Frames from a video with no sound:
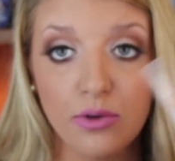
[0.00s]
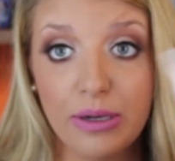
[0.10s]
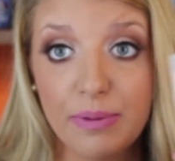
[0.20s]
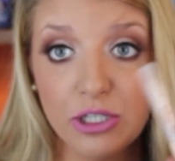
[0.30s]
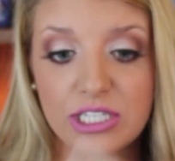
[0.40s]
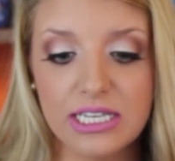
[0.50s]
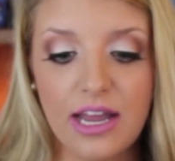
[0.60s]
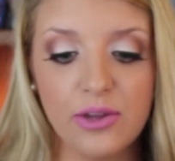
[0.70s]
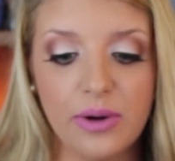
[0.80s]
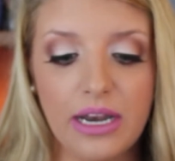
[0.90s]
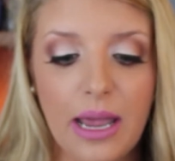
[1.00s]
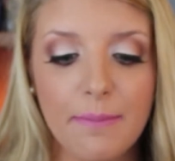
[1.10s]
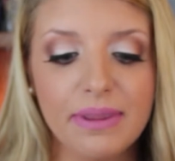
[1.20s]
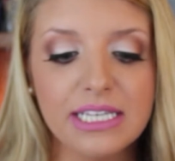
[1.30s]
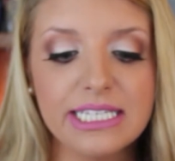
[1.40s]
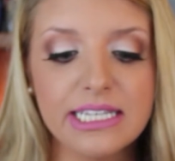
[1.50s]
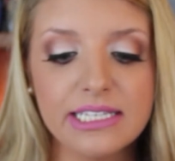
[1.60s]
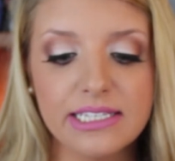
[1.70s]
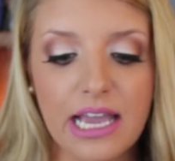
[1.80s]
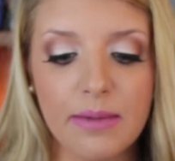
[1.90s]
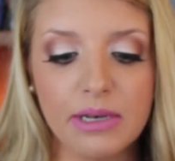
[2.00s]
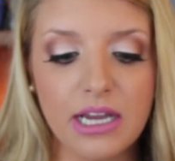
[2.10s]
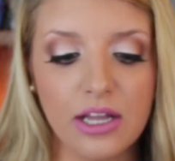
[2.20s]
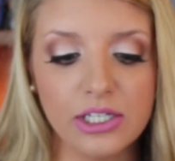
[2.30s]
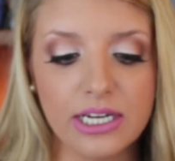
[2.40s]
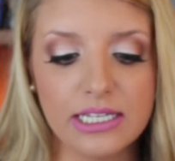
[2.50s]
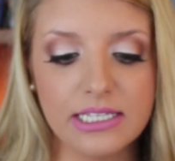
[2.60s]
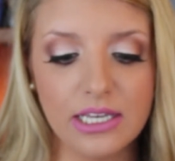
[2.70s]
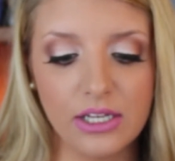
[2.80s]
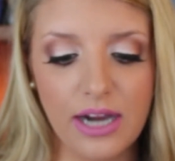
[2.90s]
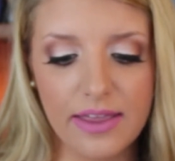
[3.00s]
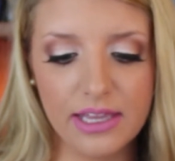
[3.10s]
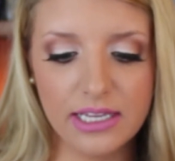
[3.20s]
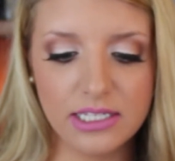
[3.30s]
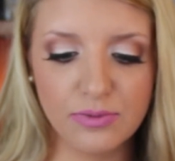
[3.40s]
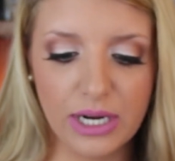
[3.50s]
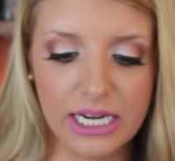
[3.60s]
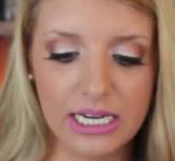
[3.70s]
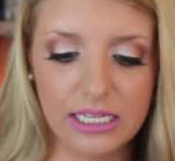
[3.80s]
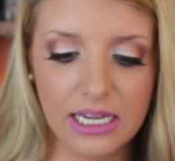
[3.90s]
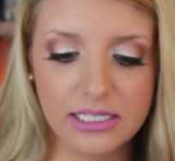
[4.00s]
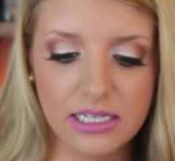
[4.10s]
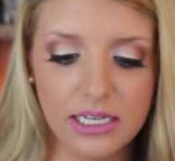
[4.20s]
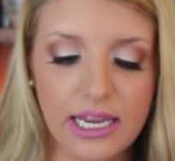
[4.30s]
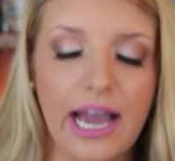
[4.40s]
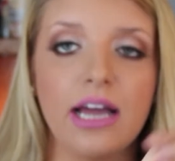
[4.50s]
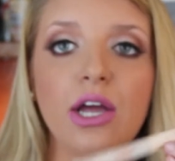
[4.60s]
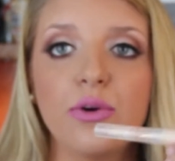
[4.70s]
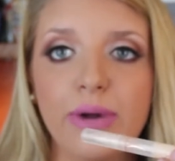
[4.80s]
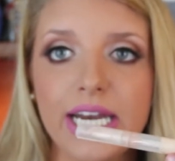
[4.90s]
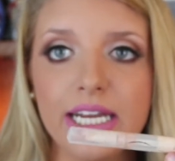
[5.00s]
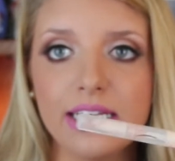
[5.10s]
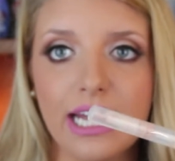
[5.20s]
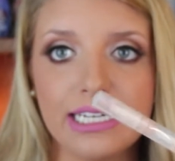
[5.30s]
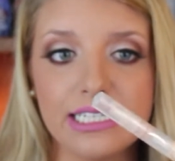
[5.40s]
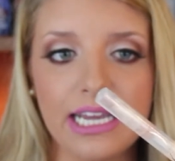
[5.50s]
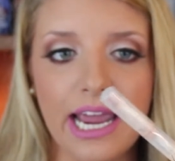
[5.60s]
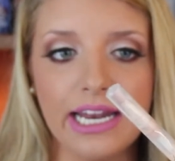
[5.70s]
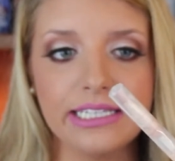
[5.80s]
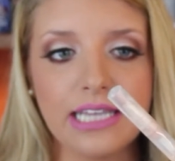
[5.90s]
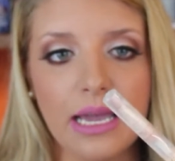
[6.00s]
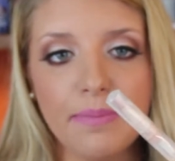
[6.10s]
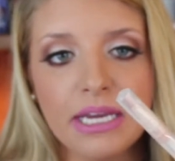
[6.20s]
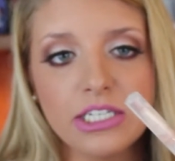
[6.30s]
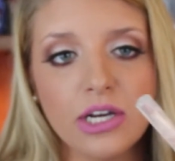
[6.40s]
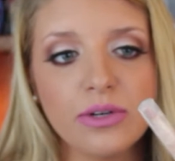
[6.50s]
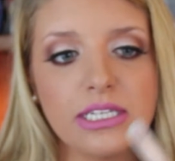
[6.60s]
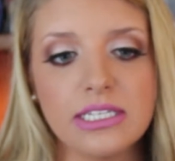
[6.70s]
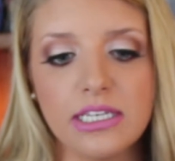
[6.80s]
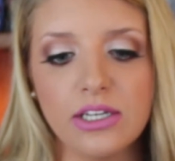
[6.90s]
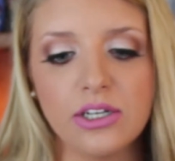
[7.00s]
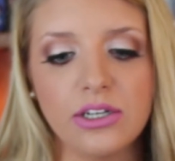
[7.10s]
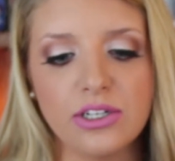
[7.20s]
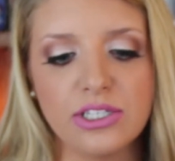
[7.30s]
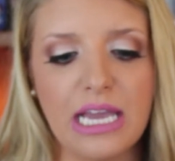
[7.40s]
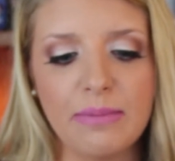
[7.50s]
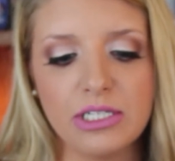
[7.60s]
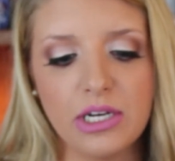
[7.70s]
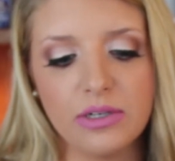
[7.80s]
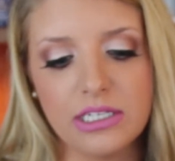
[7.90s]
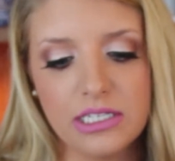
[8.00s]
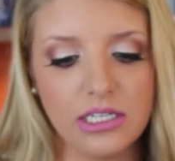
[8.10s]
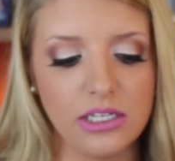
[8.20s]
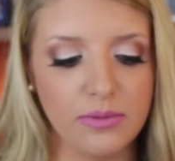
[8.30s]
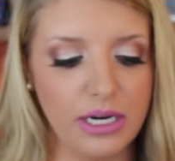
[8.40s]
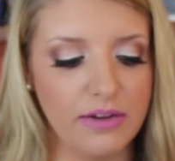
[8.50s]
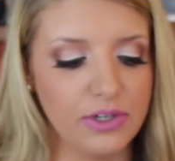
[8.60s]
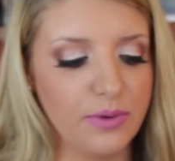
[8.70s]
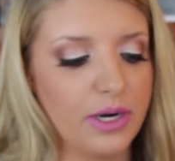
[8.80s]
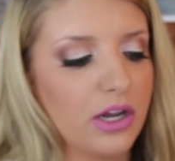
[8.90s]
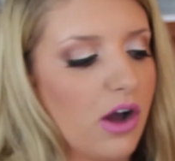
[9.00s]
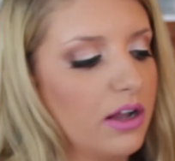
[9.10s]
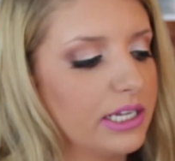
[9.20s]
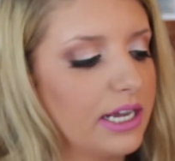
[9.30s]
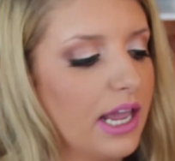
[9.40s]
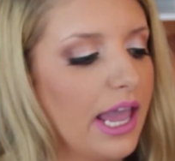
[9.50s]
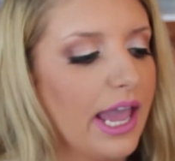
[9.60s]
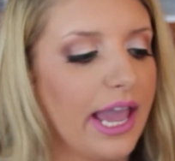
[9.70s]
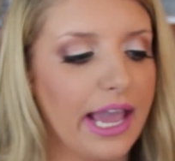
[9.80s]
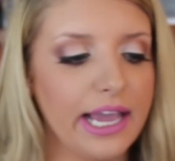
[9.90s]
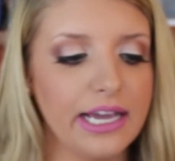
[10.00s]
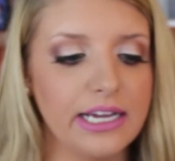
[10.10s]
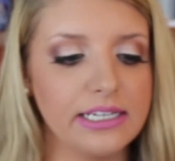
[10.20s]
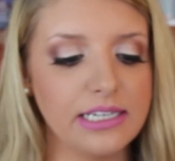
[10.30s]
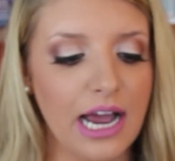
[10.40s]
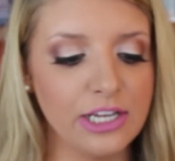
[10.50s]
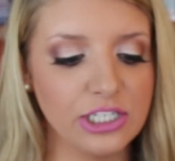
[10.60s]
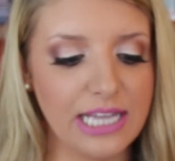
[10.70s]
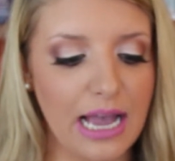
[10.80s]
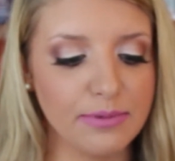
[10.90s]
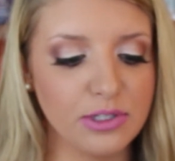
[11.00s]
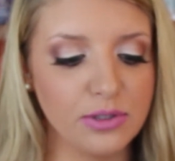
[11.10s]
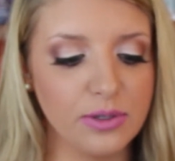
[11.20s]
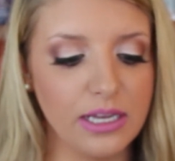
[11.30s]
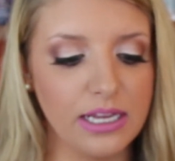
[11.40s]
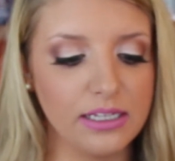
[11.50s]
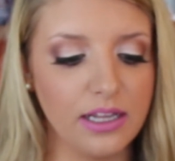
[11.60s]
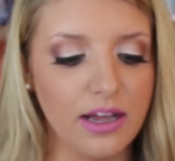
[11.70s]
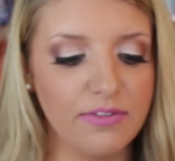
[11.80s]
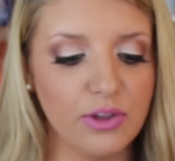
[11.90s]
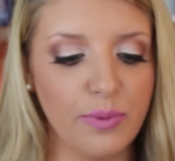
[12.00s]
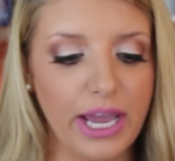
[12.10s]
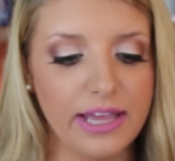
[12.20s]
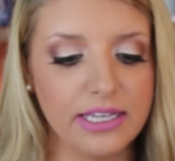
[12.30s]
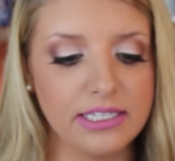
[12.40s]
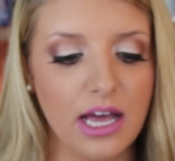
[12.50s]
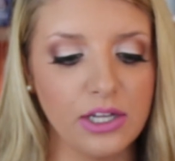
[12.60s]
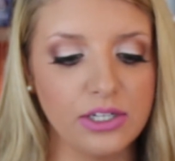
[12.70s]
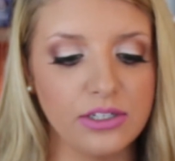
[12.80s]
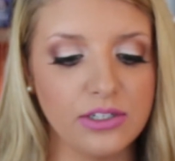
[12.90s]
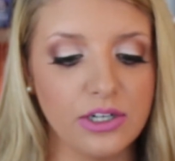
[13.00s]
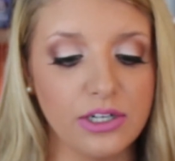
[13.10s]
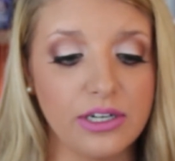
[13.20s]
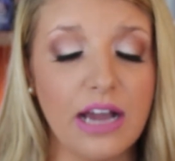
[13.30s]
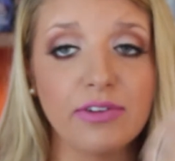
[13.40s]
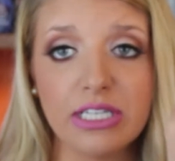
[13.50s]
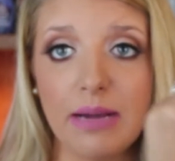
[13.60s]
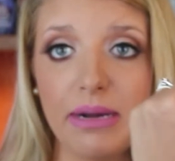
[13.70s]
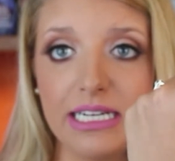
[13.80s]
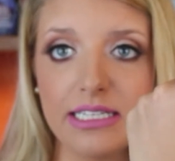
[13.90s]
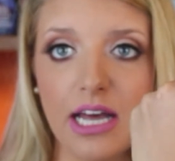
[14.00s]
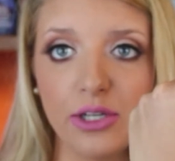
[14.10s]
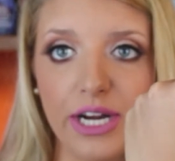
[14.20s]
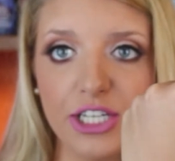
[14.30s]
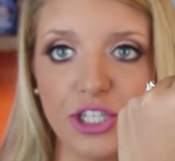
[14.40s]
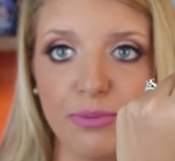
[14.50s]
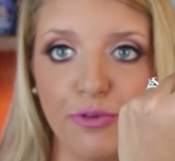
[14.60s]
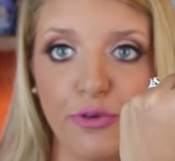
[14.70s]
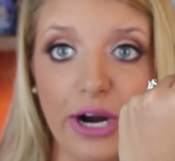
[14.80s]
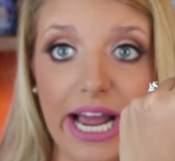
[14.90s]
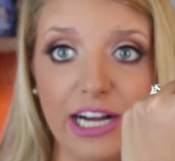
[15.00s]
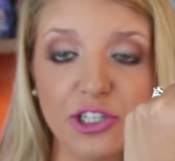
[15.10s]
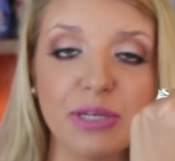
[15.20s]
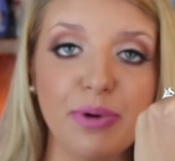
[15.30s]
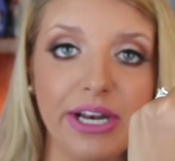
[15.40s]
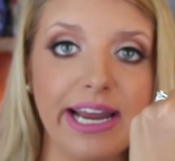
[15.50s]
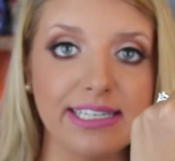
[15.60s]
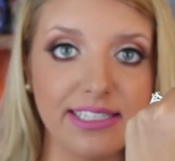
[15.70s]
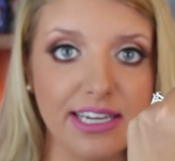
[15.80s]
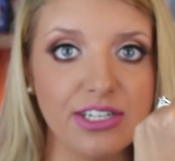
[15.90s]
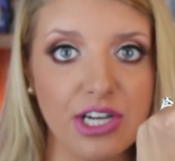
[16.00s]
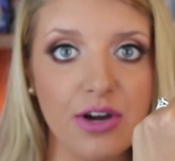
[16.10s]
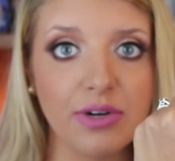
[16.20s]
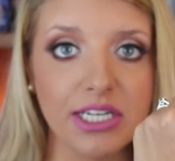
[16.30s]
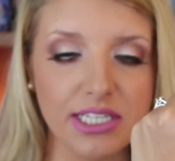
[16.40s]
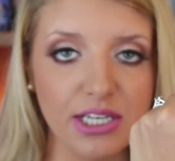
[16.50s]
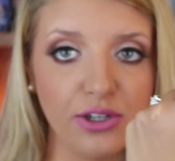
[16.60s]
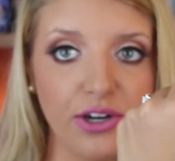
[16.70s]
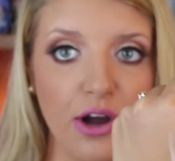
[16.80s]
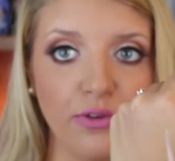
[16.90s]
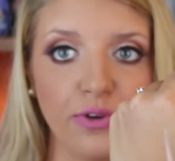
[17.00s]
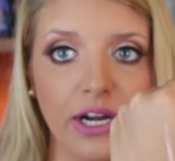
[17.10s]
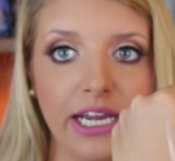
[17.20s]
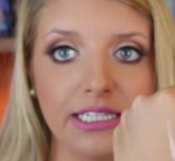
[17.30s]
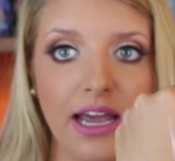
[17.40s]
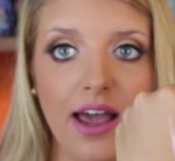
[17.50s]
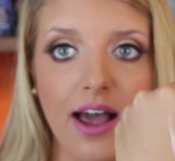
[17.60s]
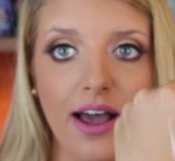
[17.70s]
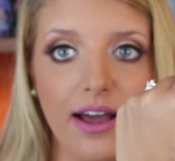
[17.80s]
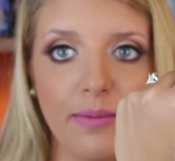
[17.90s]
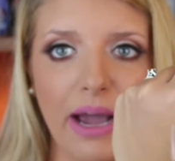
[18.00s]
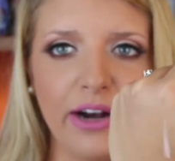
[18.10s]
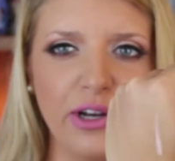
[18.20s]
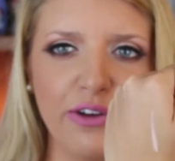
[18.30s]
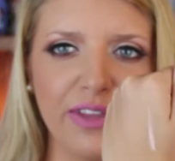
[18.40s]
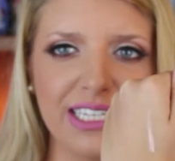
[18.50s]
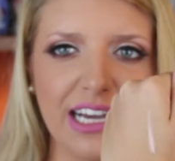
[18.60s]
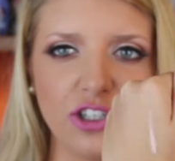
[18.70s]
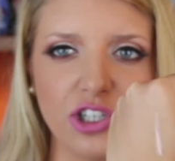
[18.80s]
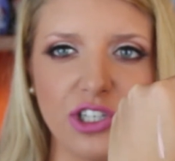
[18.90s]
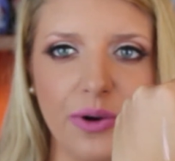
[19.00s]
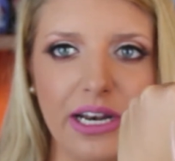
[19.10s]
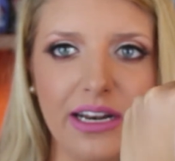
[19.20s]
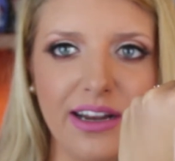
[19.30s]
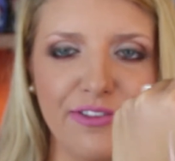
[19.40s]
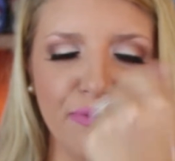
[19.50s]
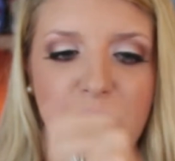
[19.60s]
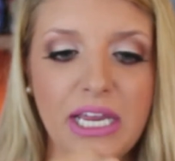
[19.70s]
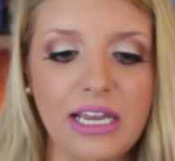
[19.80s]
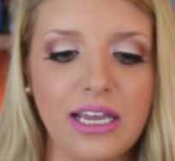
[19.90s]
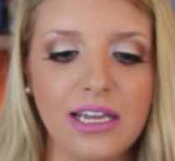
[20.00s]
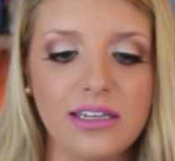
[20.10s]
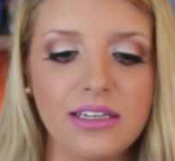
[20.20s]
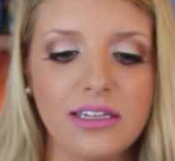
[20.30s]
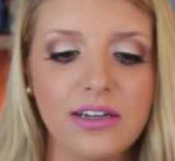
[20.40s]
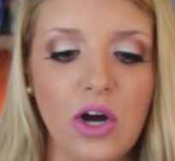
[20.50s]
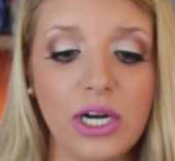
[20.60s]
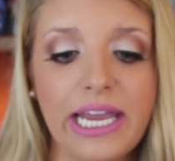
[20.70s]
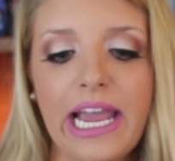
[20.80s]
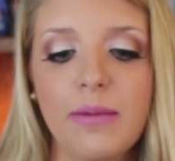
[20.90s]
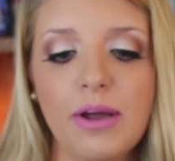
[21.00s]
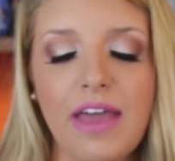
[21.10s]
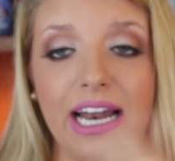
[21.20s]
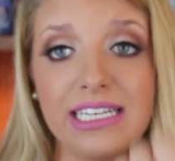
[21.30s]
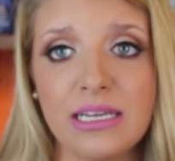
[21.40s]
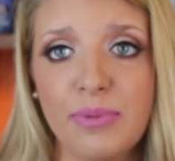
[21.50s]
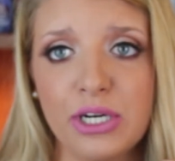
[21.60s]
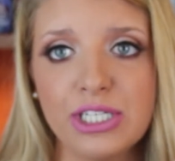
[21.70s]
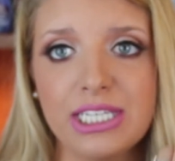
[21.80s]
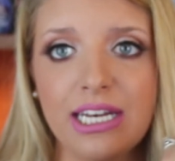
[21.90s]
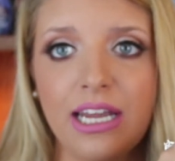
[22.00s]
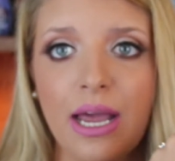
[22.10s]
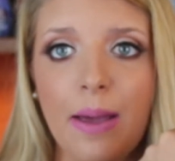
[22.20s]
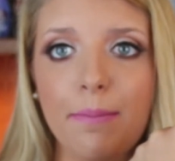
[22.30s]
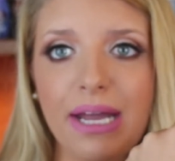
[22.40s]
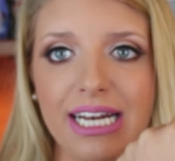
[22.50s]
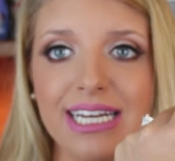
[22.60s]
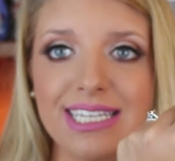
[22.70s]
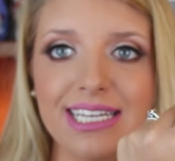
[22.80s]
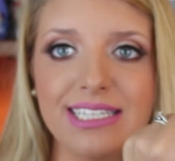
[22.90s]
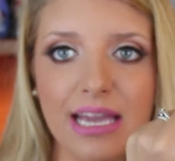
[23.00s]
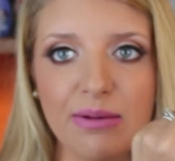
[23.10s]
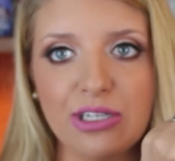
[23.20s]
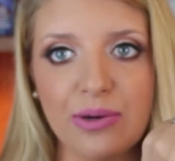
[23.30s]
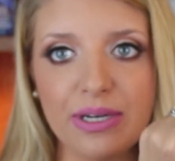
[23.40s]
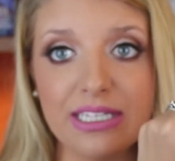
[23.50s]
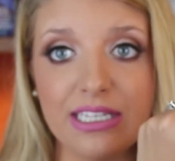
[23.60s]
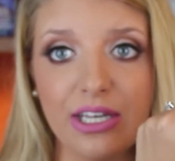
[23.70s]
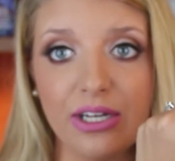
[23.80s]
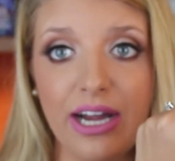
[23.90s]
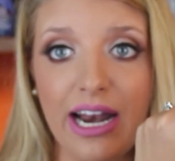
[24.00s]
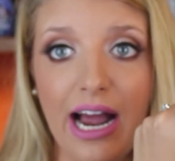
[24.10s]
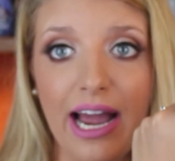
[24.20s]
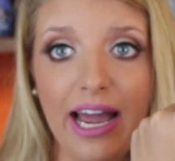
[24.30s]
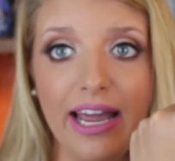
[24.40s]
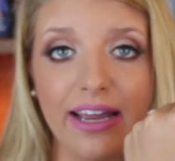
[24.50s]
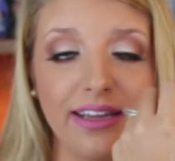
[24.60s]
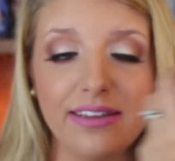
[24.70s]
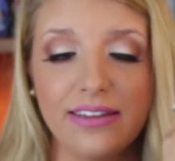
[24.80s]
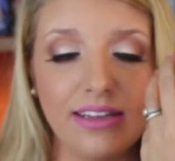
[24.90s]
repurchase another one. But this is the salmon colored concealer. I think it's Radiant Electant. Yeah, Radiant Electant, and it's a pink tone concealer or salmon tone concealer, whatever you want to call it. And I just absolutely love the way this color covers up my discoloration before I actually put a skin tone concealer over it. I don't know if that's actually showing enough pink on camera that is in person, but it is a salmon tone concealer, and I